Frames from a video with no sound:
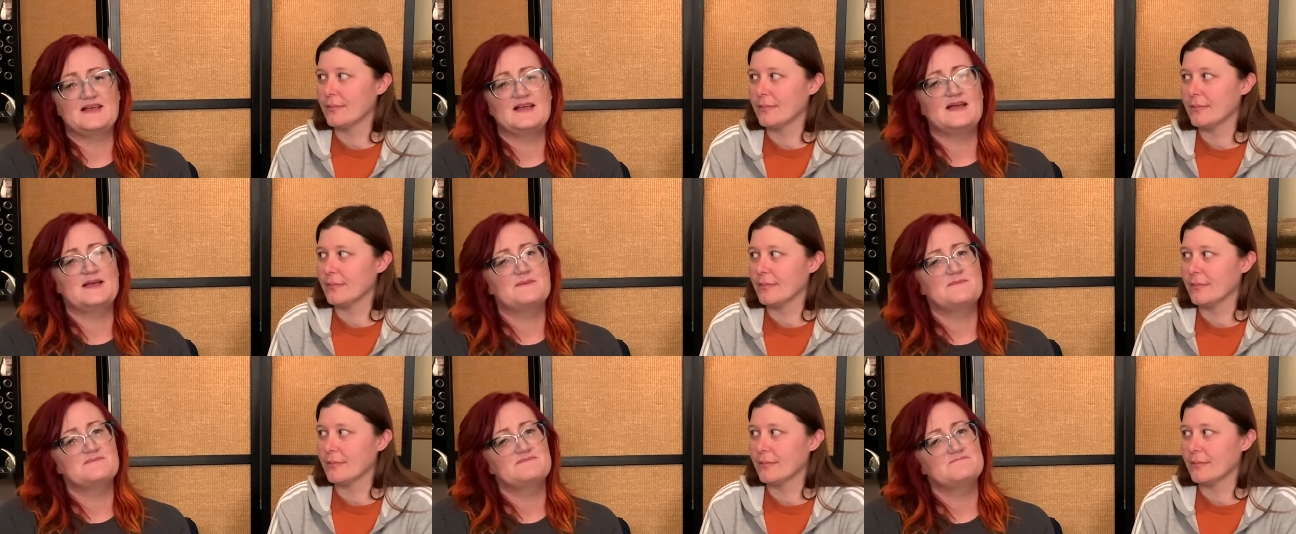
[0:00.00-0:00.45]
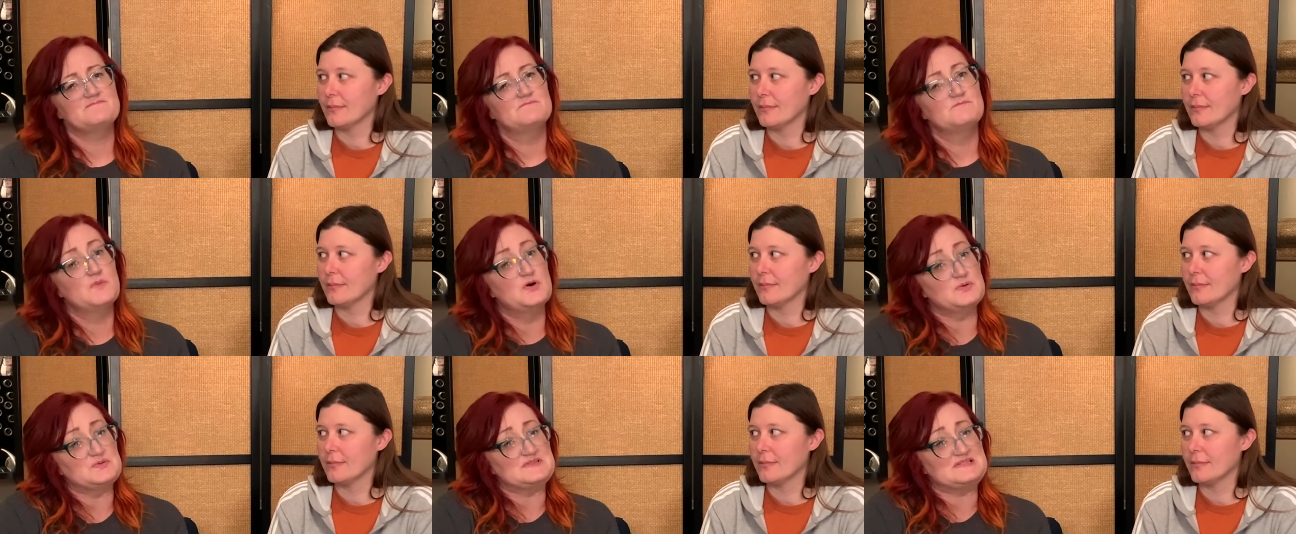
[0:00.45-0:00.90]
Speaker 1: I'm
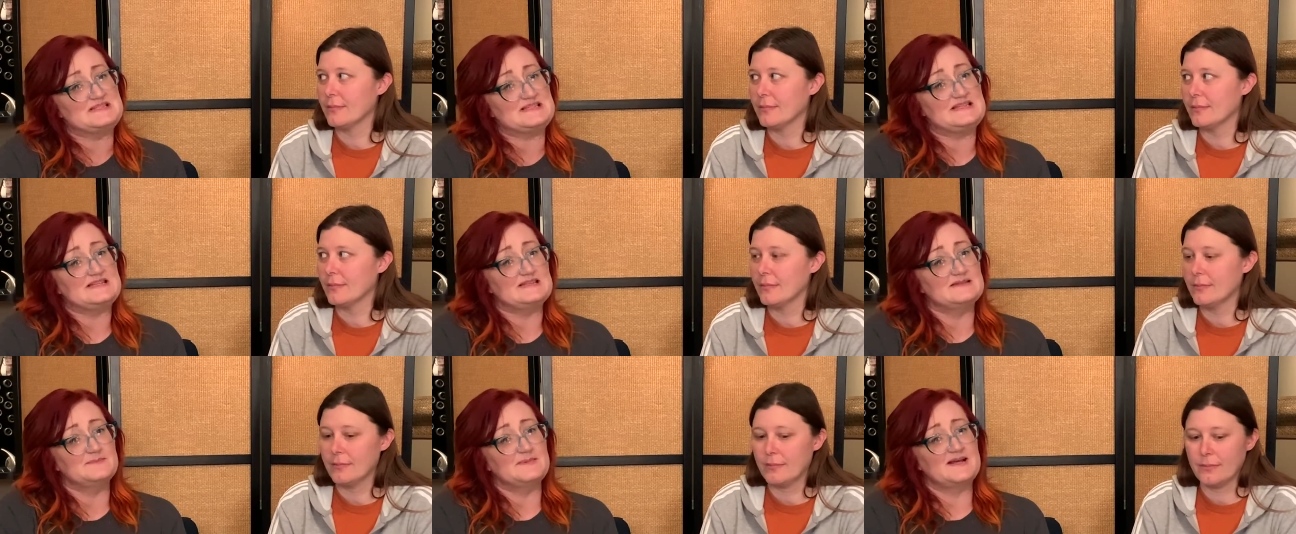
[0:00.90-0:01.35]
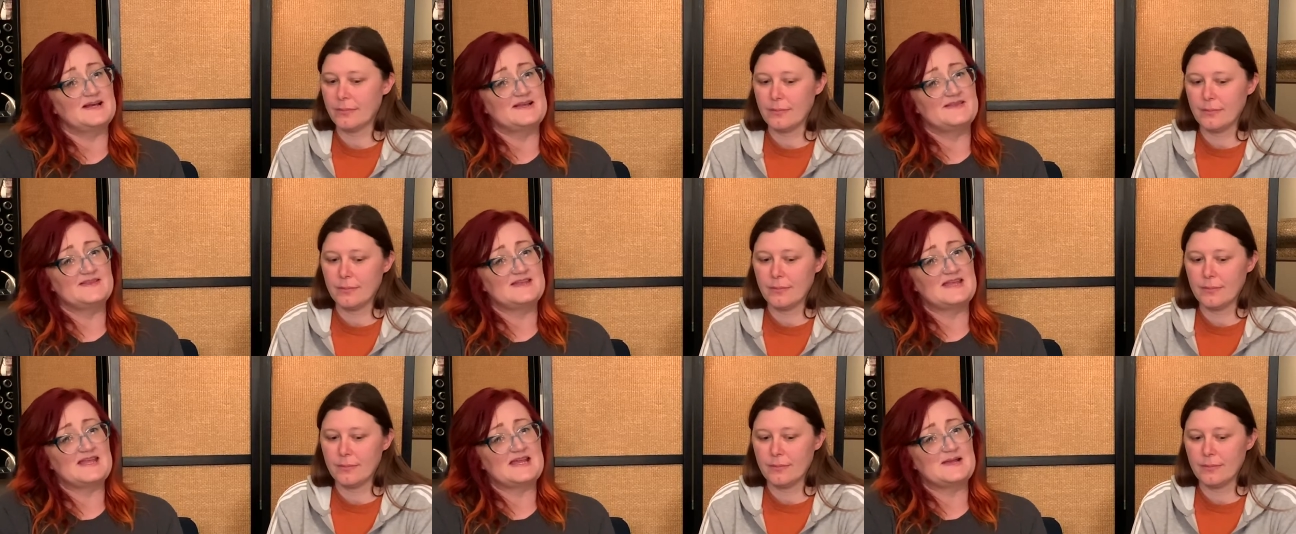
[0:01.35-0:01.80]
mostly behind
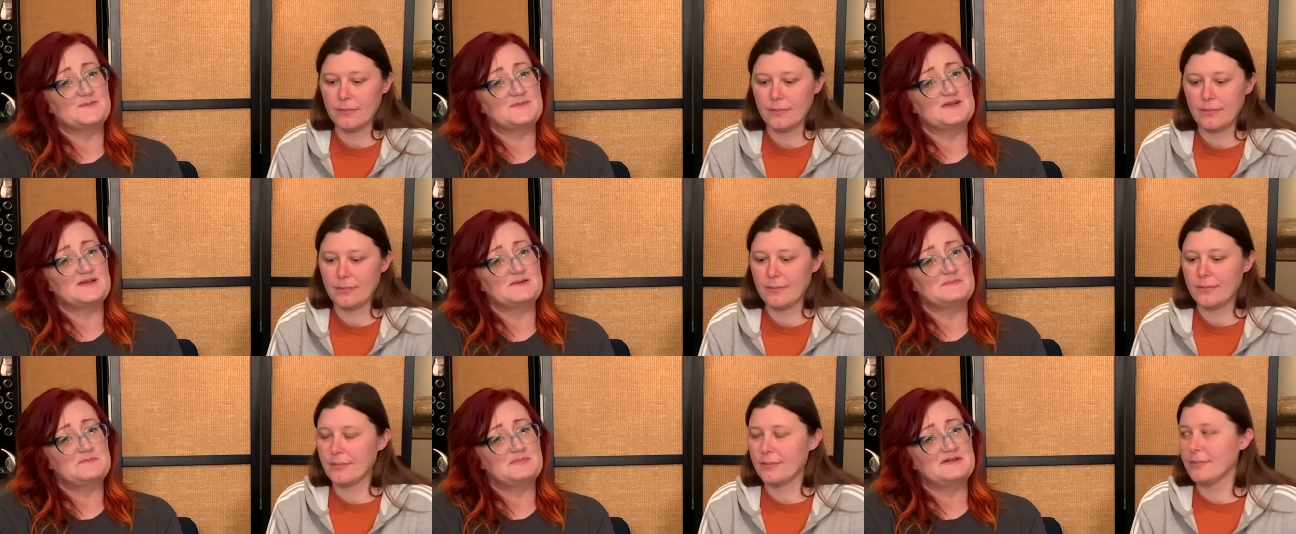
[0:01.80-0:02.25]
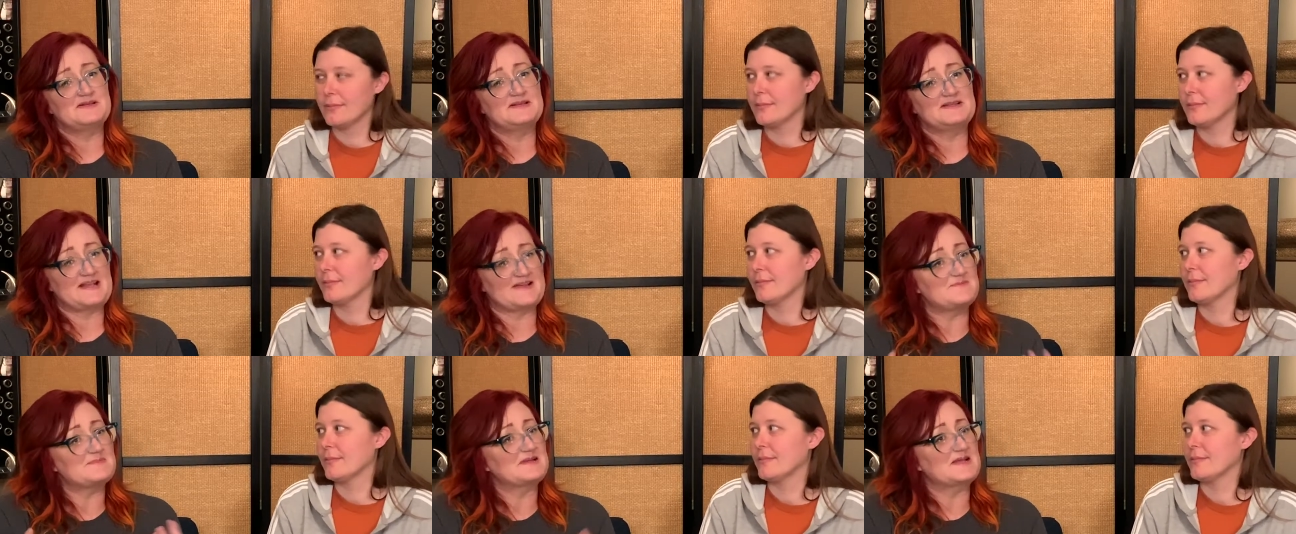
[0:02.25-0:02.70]
the camera,
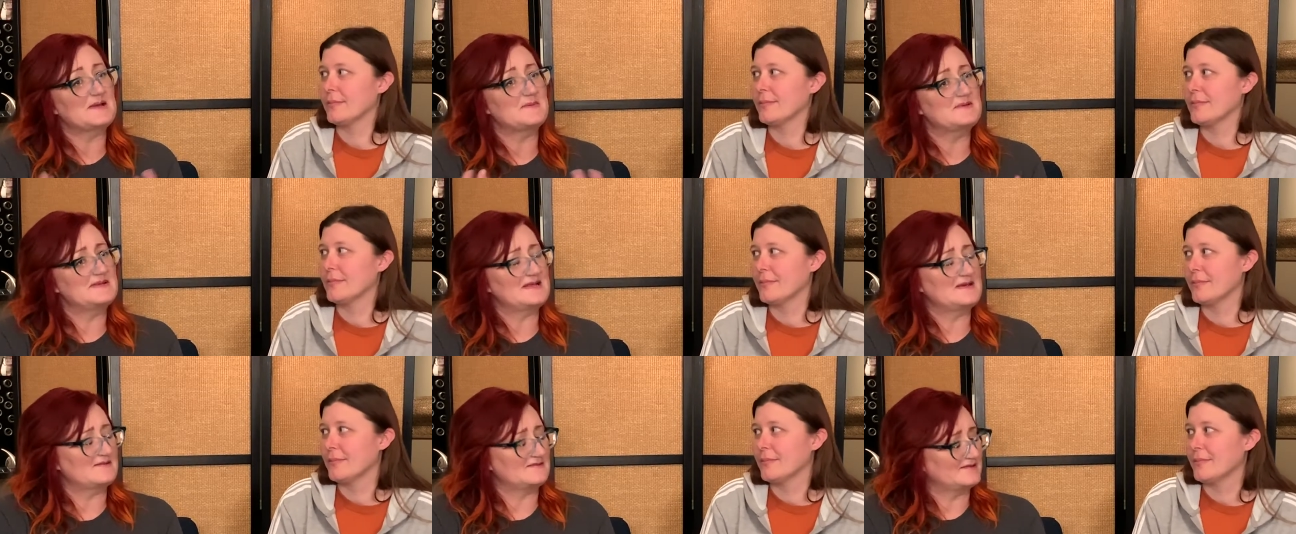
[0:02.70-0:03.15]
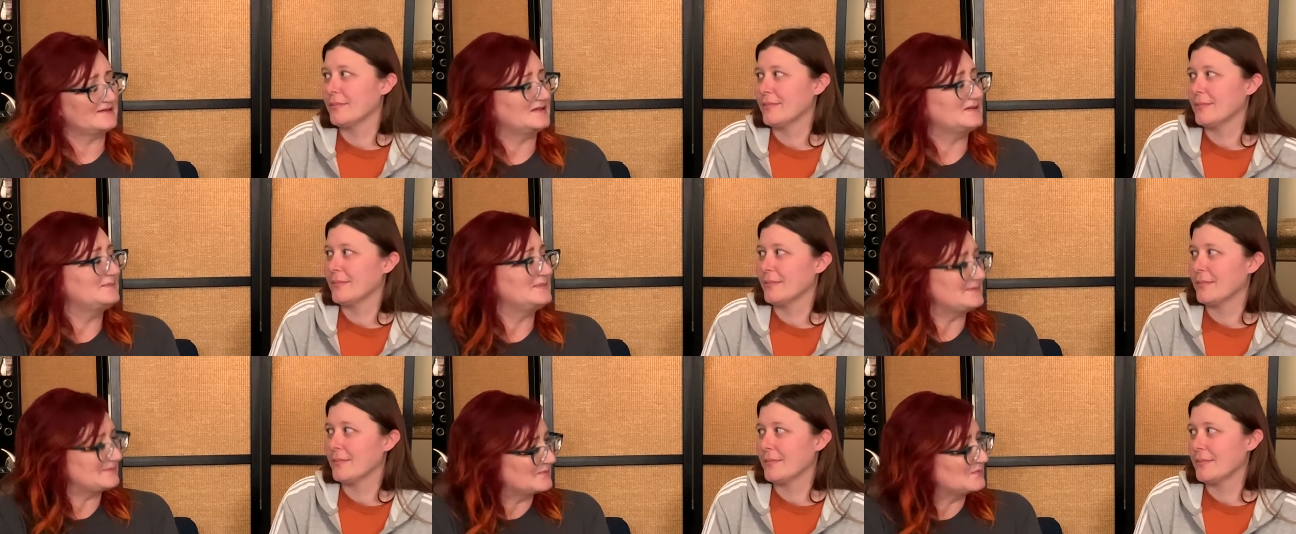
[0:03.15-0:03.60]
but I've been coming out a little
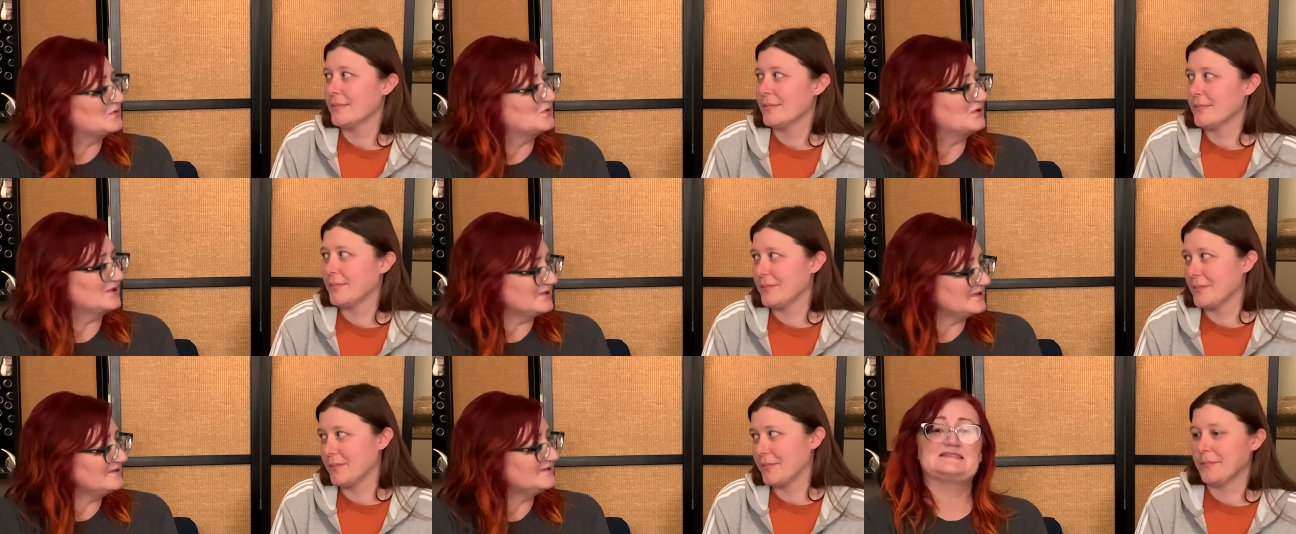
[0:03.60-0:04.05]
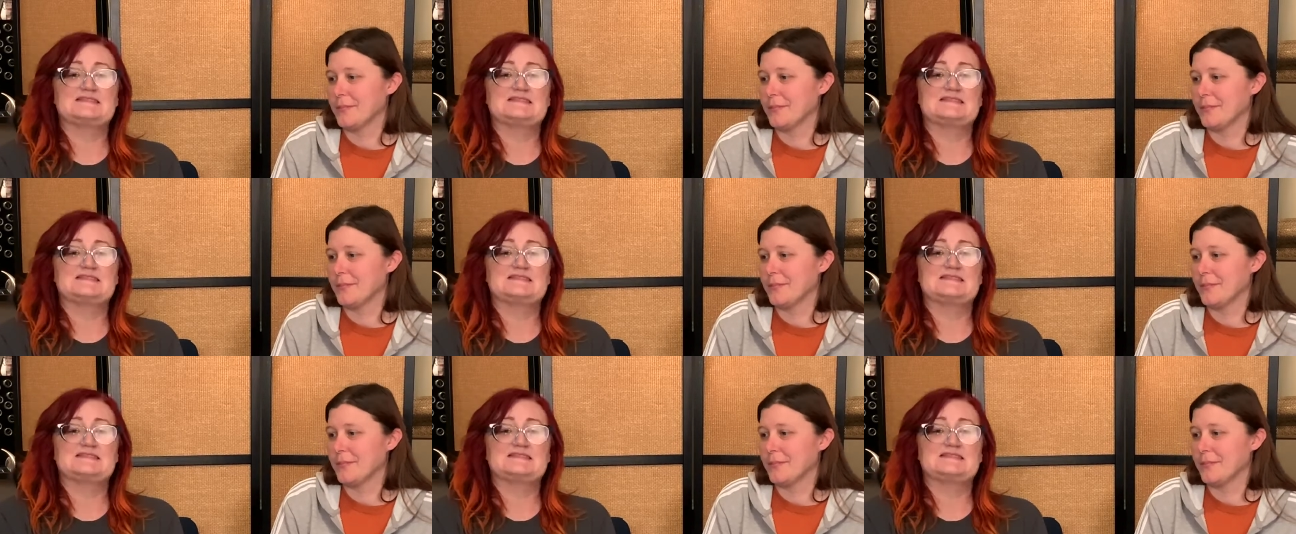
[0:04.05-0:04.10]
bit more.